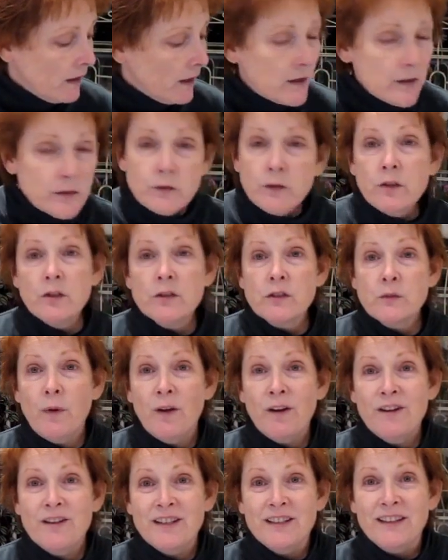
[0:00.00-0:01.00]
So I just
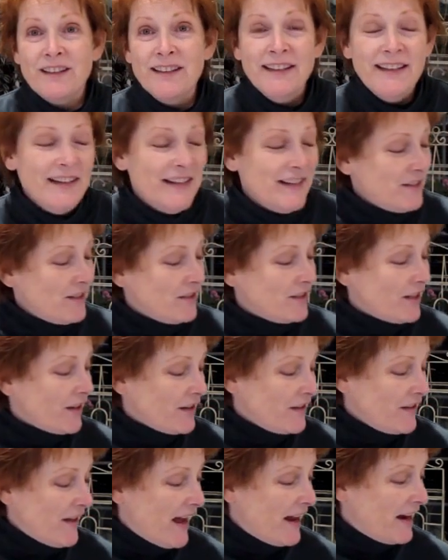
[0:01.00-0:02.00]
wanted to, to tell
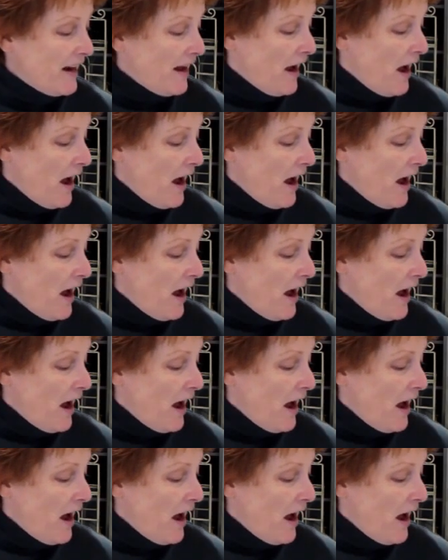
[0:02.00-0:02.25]
you that.